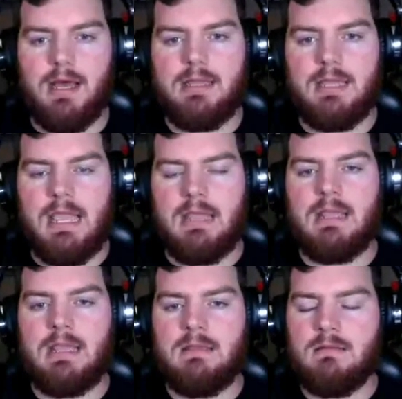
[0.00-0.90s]

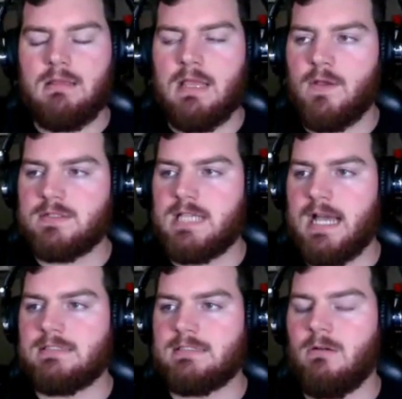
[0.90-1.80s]
In those
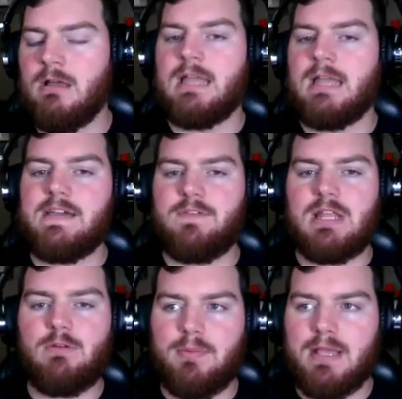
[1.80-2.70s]
guys. So definitely
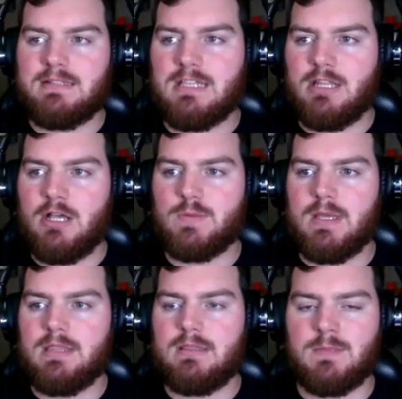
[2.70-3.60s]
replacing those
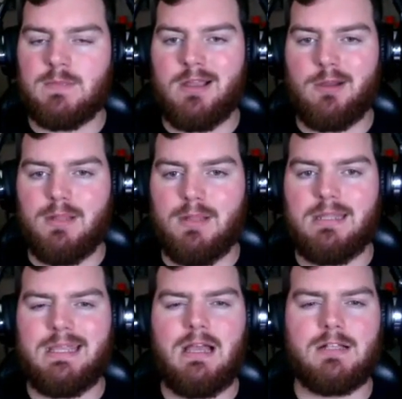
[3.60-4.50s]
with some younger blood.
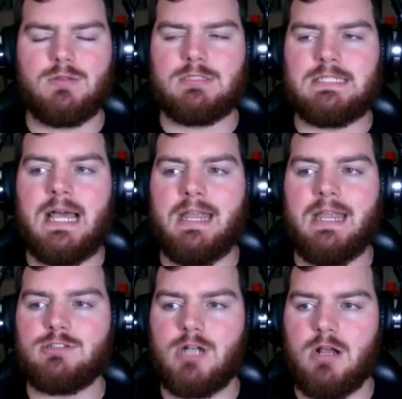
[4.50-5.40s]
They also
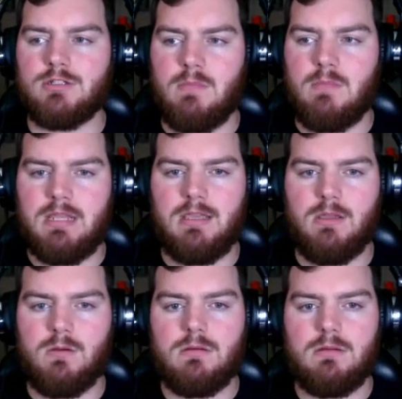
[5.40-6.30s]
signed Charles
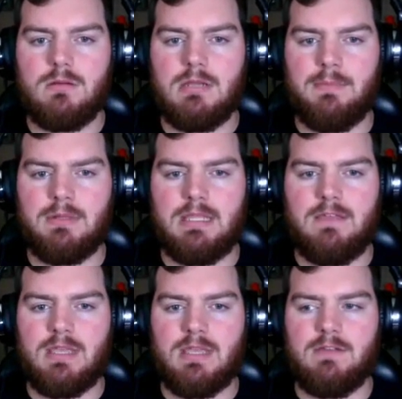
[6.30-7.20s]
Omenihu, I
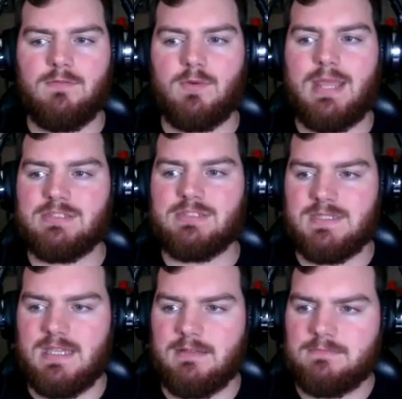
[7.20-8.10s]
believe, in free
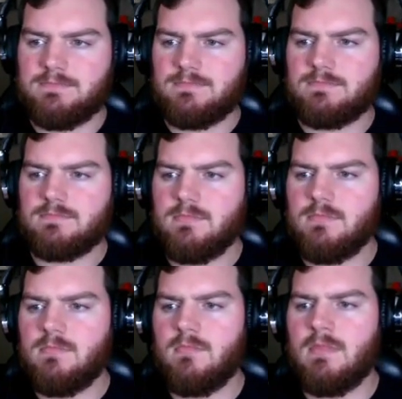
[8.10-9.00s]
agency.
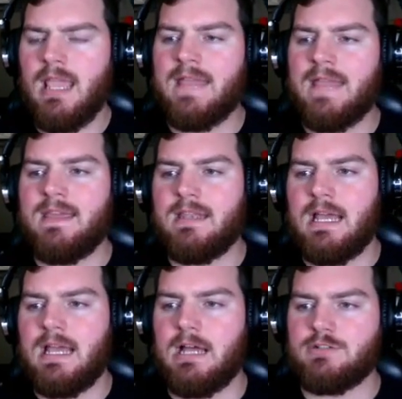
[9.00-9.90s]
And then
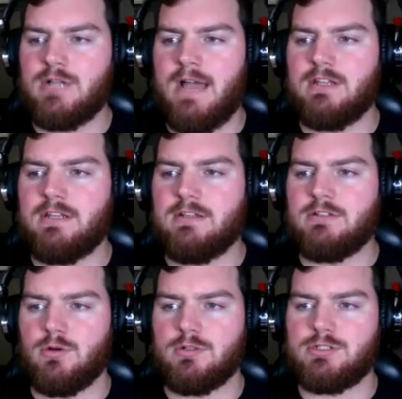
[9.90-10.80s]
drafted
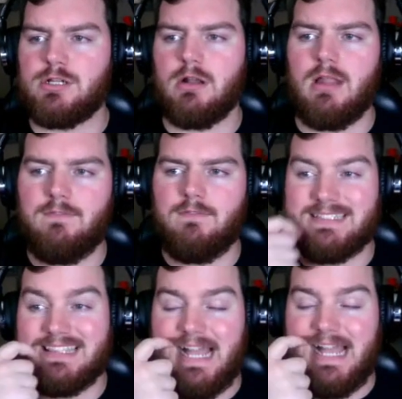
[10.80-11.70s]
George
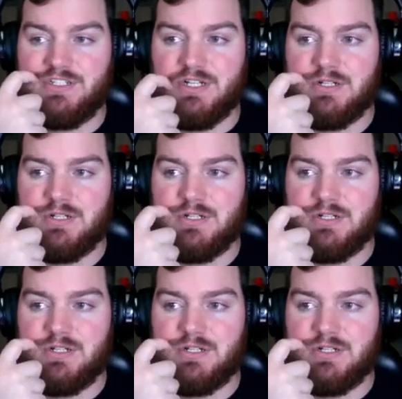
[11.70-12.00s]
Karlaftis last year.